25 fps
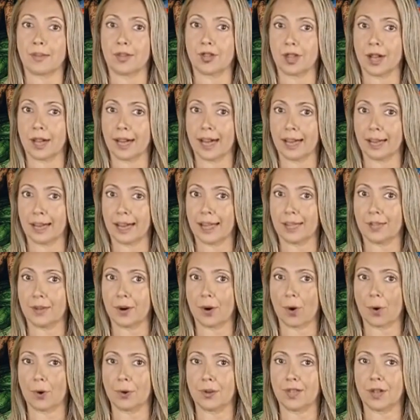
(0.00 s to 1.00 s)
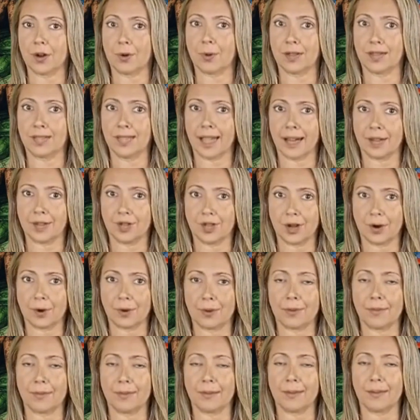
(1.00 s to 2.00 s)
Chicken is also
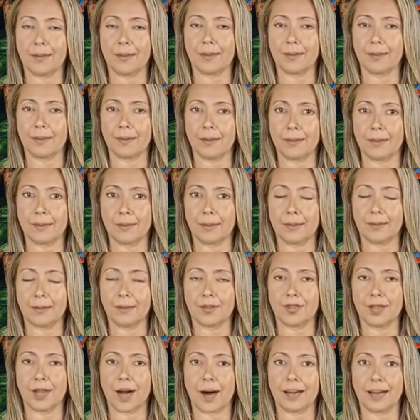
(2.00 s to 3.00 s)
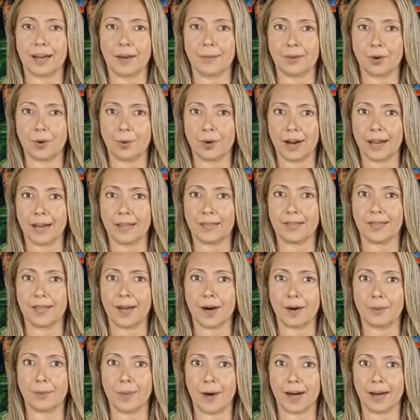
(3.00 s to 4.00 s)
essential. Turnip greens
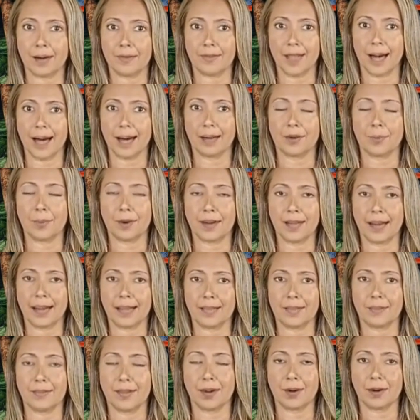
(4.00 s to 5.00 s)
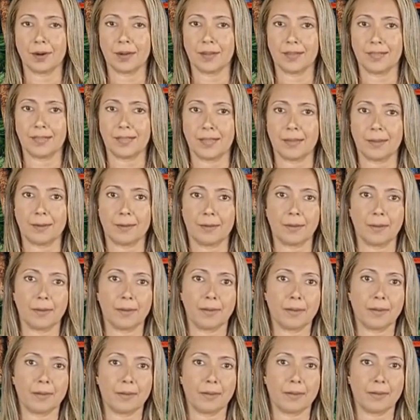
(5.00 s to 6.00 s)
go perfect with these foods.
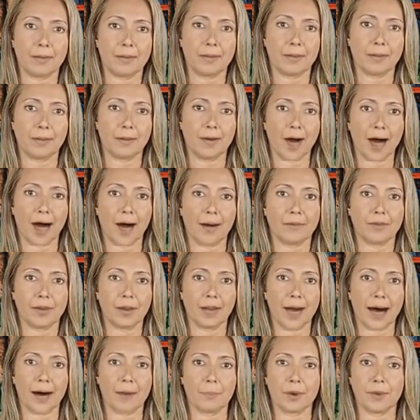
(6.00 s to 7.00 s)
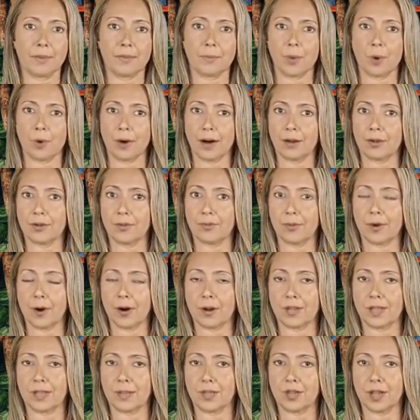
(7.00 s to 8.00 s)
Half a cup of boiled
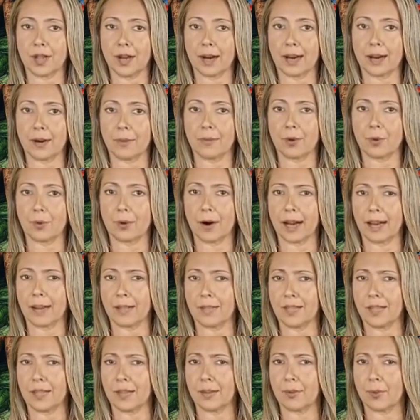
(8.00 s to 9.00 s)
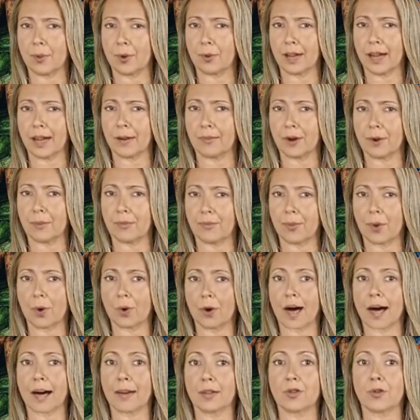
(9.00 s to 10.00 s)
frozen turnip greens will give you
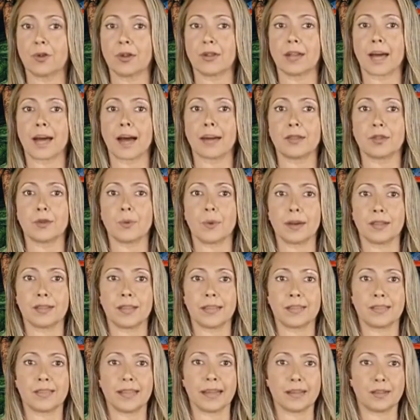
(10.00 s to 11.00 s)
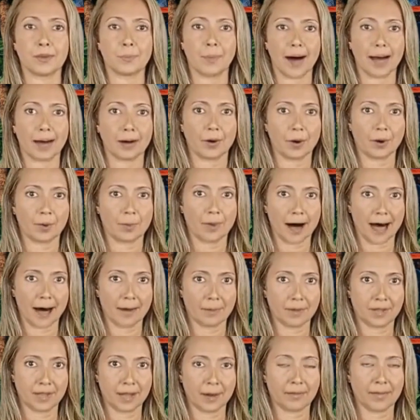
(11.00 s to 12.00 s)
426
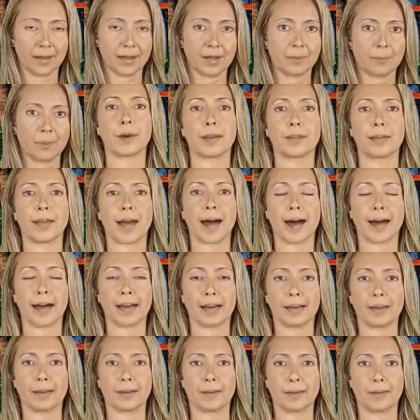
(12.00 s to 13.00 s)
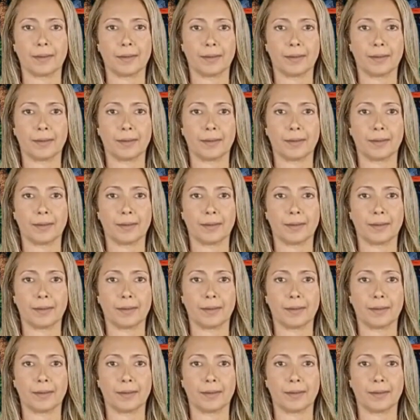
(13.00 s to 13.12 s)
micrograms of vitamin K.